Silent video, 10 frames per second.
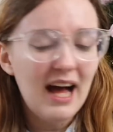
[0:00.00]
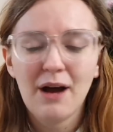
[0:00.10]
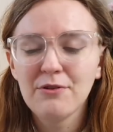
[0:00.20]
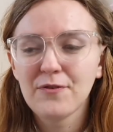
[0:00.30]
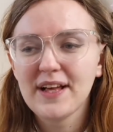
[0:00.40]
I
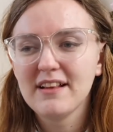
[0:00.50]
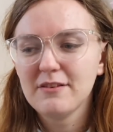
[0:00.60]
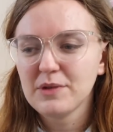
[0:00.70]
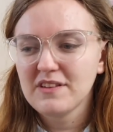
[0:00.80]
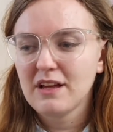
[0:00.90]
was thinking to
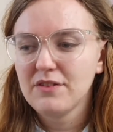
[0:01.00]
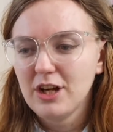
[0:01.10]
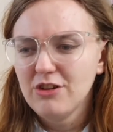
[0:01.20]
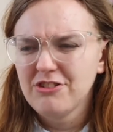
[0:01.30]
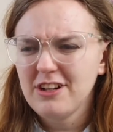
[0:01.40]
myself,
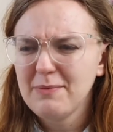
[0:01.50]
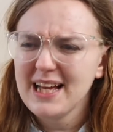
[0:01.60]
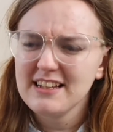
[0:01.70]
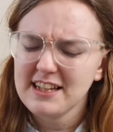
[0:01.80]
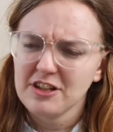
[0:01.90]
should I
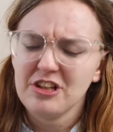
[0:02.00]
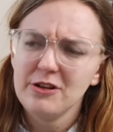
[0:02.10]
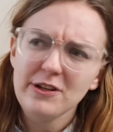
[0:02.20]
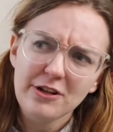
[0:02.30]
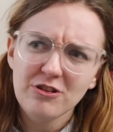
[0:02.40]
make like a
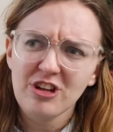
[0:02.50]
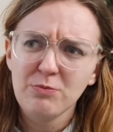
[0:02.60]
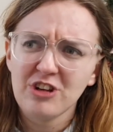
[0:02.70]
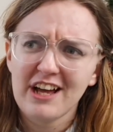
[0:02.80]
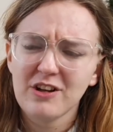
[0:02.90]
new YouTube
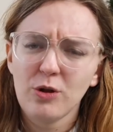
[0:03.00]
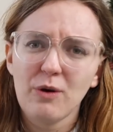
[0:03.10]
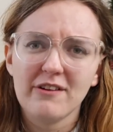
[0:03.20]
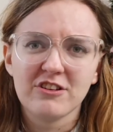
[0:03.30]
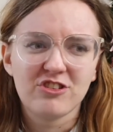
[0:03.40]
channel
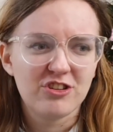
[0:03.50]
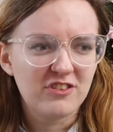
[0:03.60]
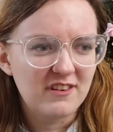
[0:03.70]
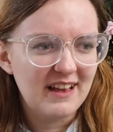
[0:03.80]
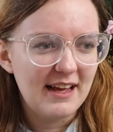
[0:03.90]
where it's
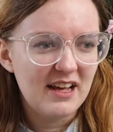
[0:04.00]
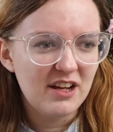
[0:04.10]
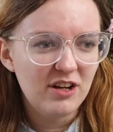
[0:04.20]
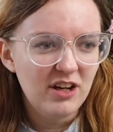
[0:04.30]
just like